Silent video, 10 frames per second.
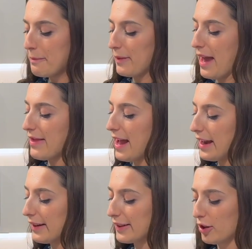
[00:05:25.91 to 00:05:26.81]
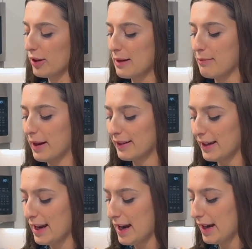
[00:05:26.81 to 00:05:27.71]
and then slowly mix
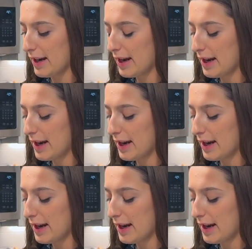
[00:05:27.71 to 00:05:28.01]
in.